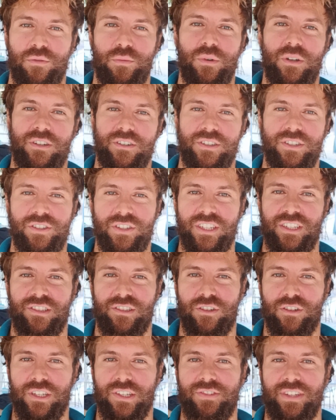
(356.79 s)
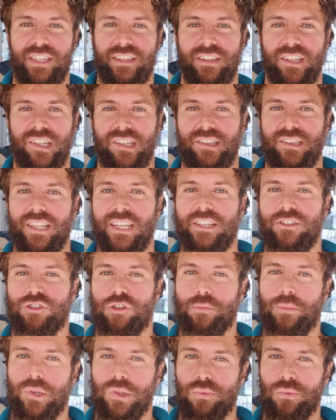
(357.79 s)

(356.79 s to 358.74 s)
where there is no even distinction